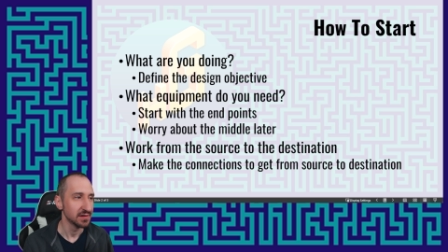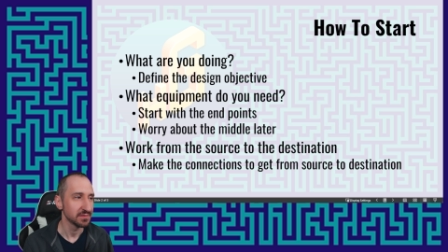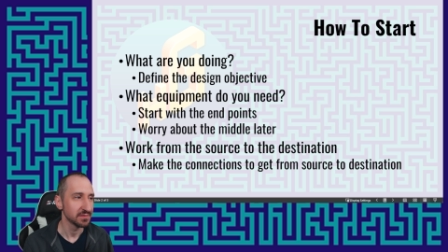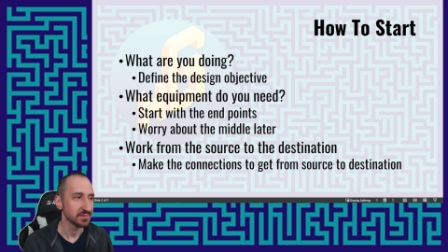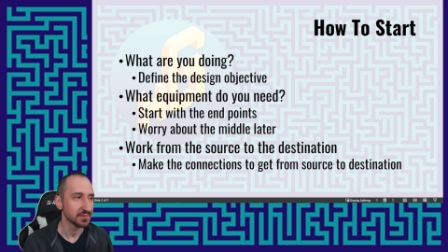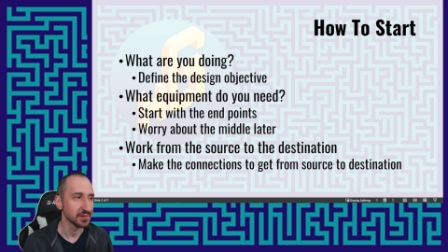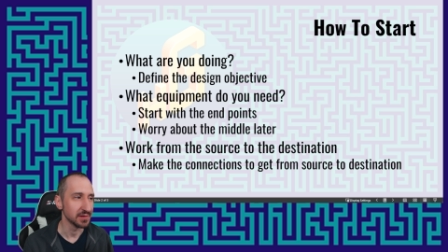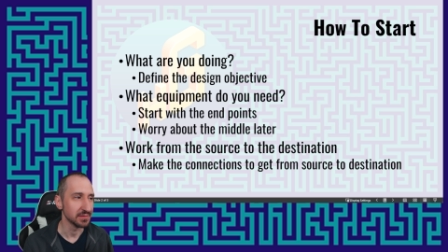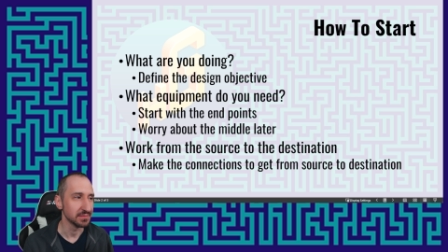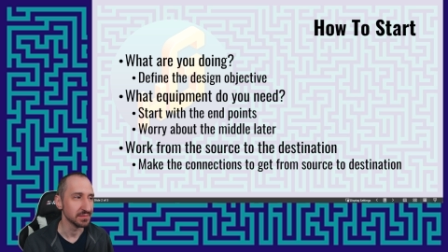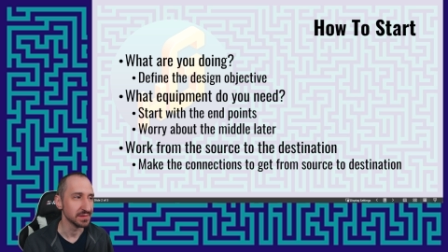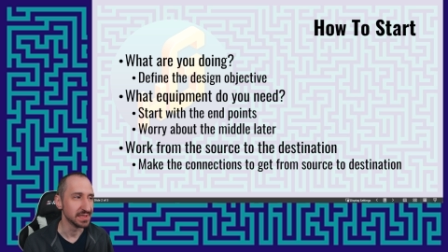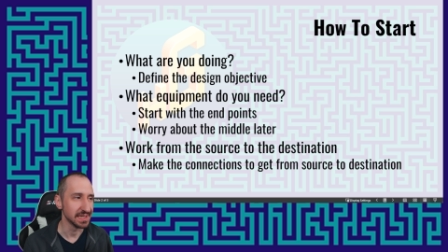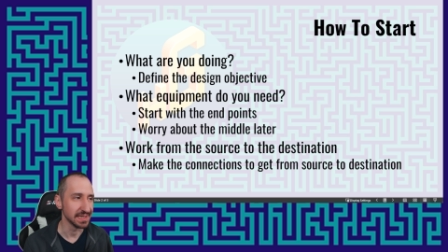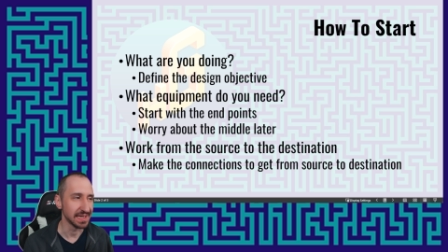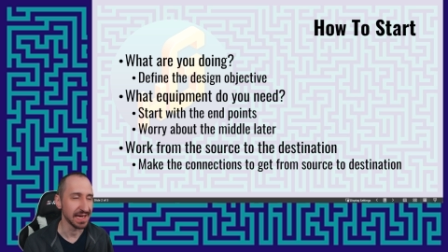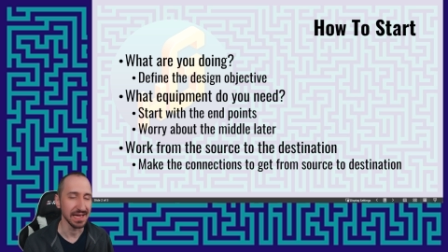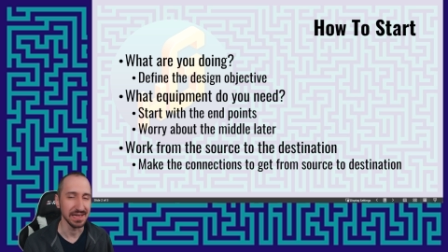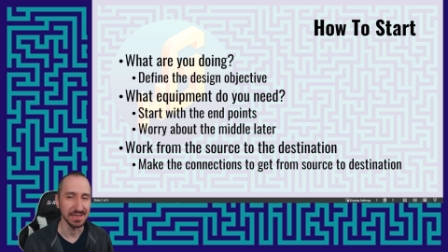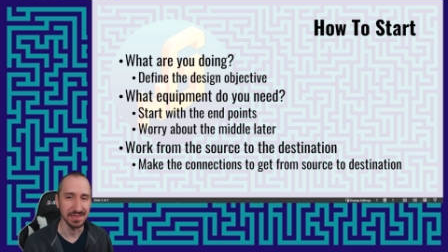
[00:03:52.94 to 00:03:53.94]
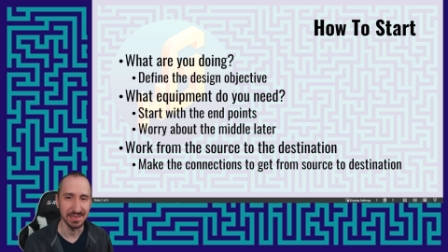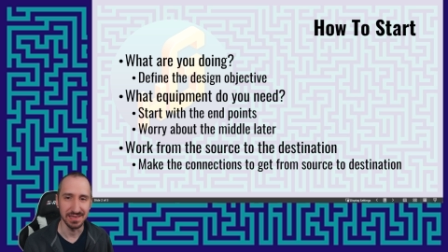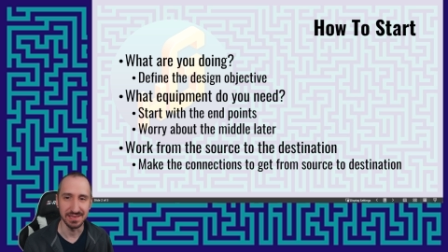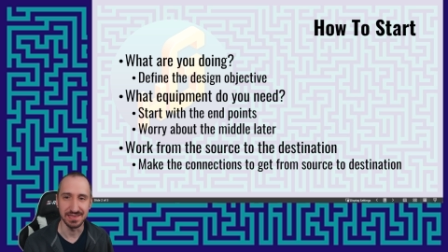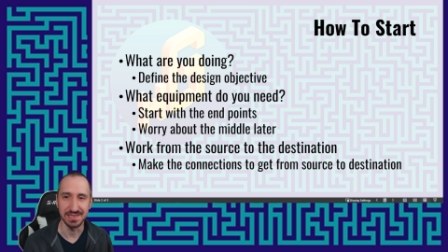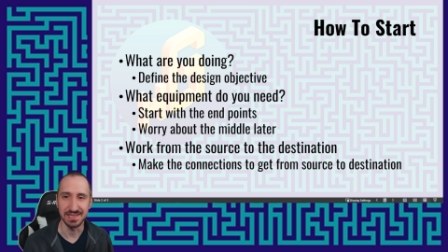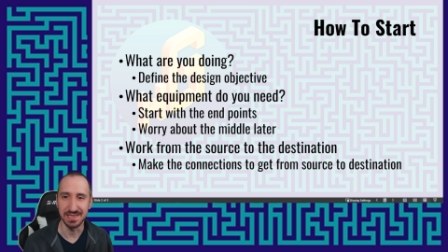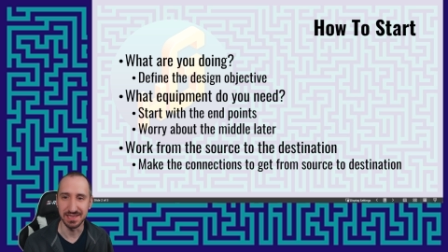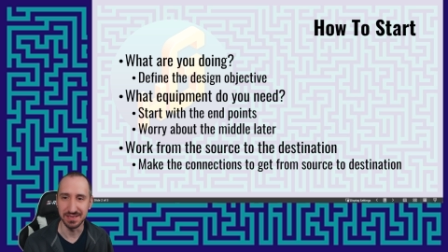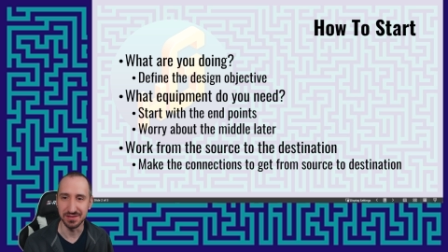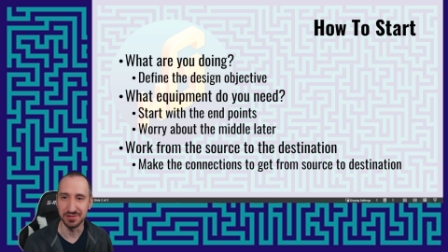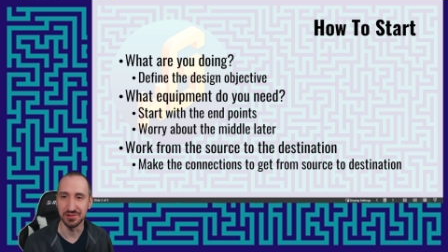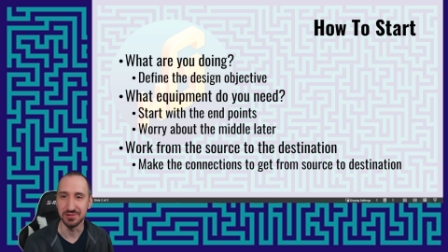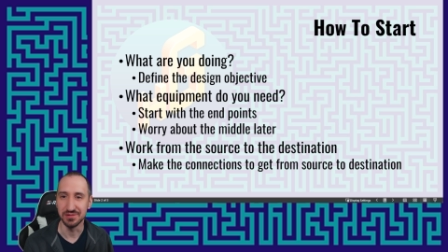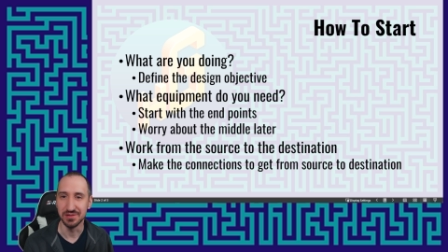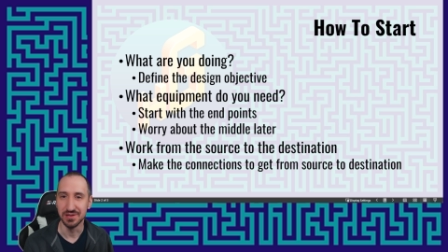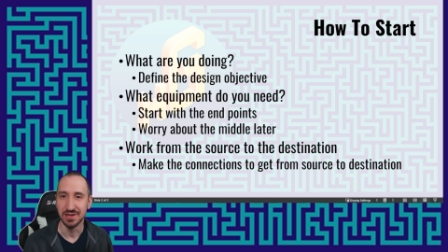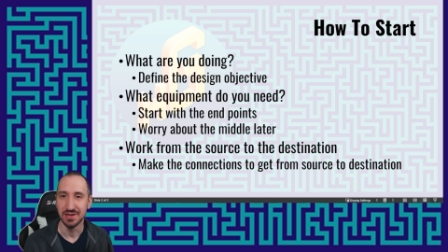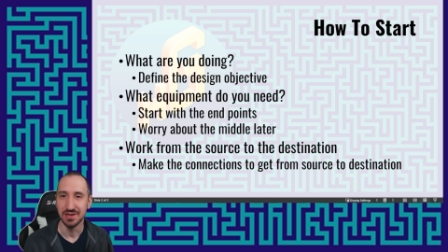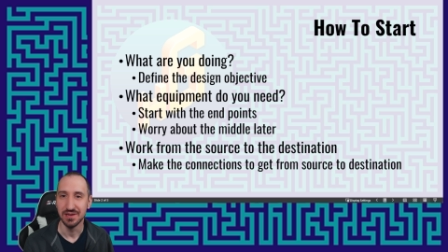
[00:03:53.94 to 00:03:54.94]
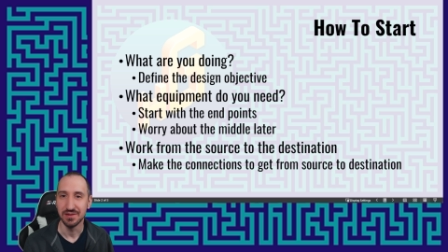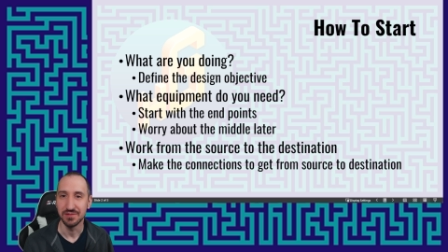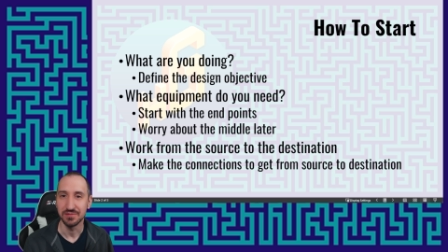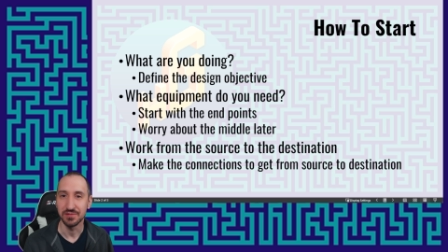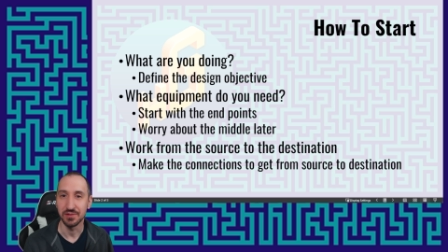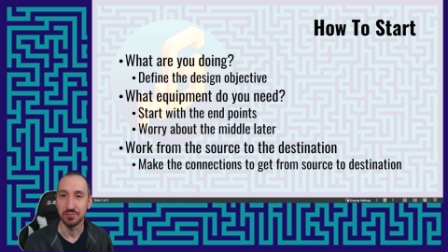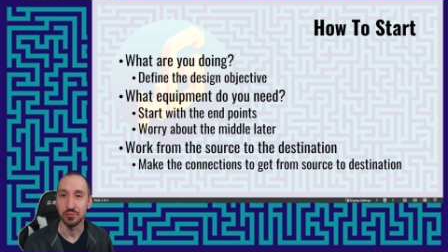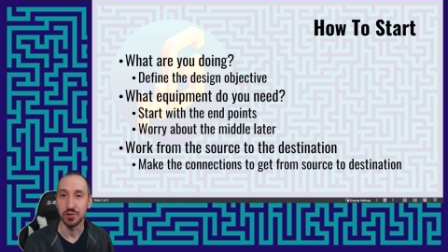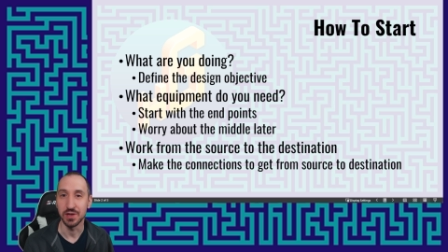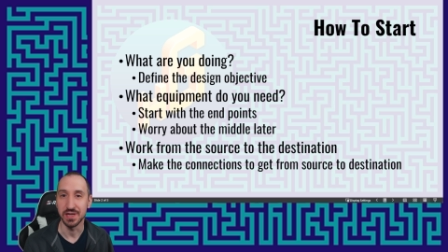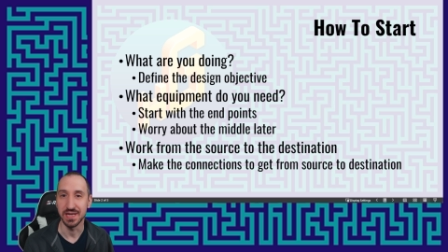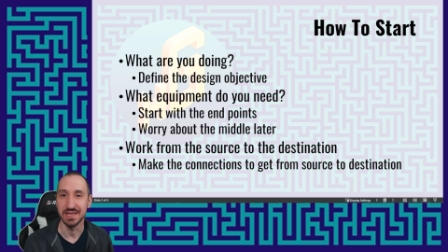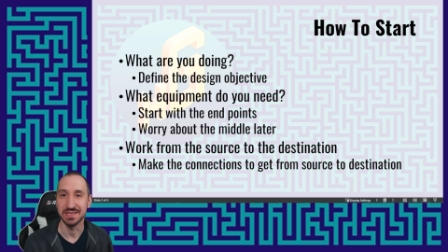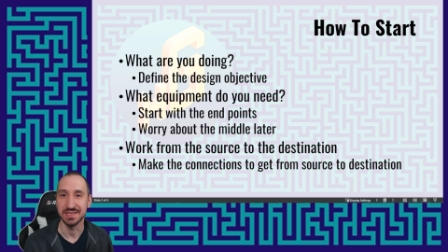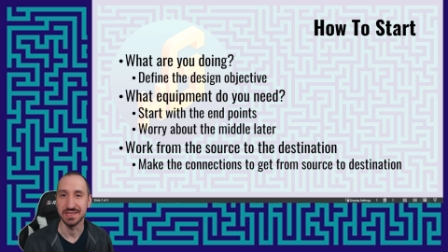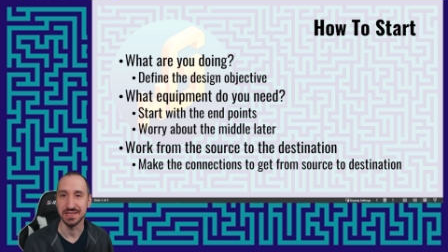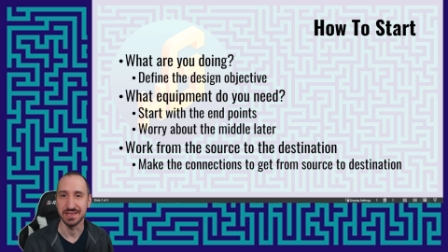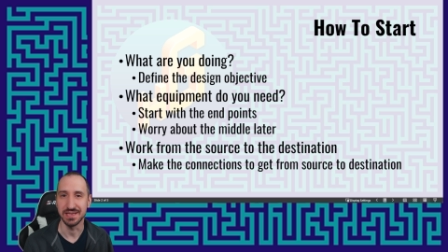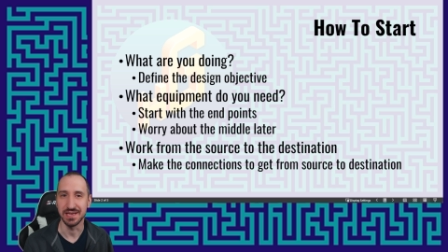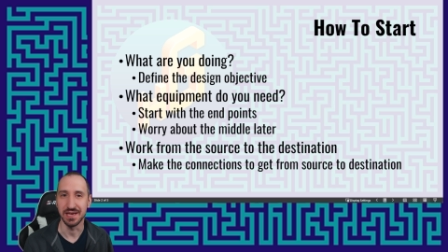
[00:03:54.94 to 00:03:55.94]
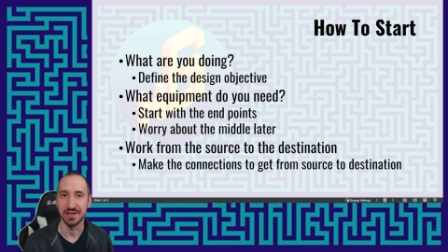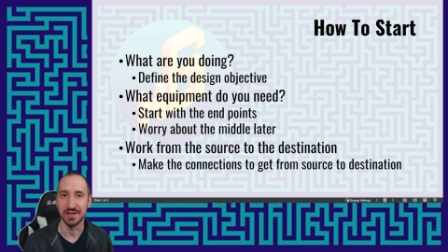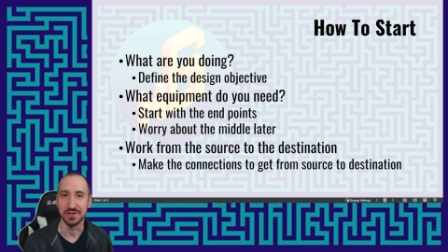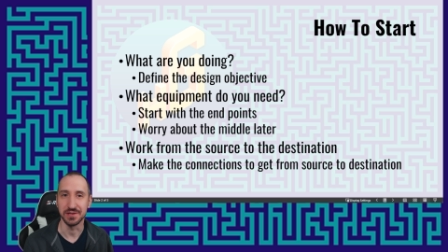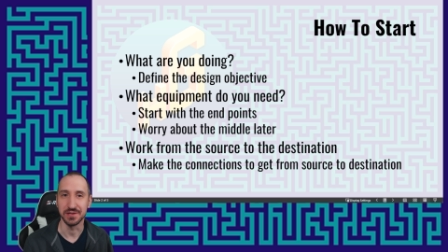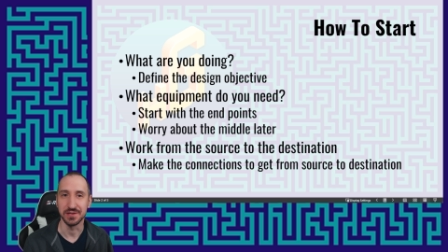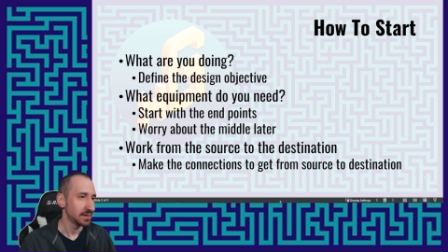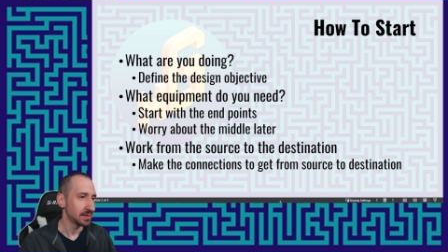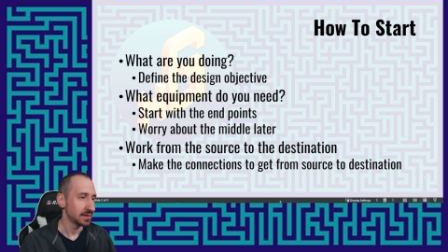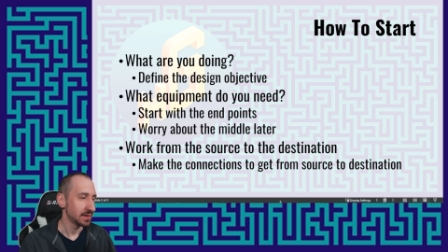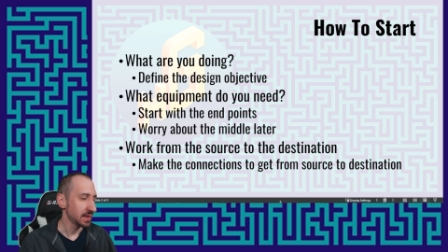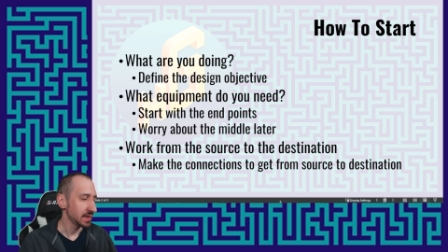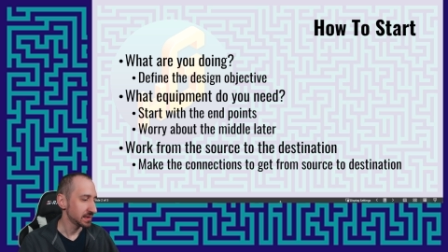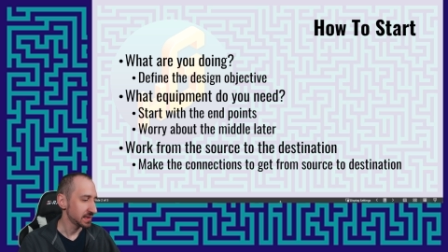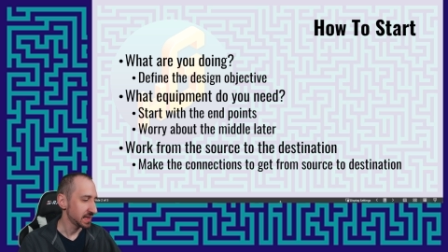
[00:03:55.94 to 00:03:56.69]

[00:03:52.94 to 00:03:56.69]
from to get the signal from one end to the other, all right?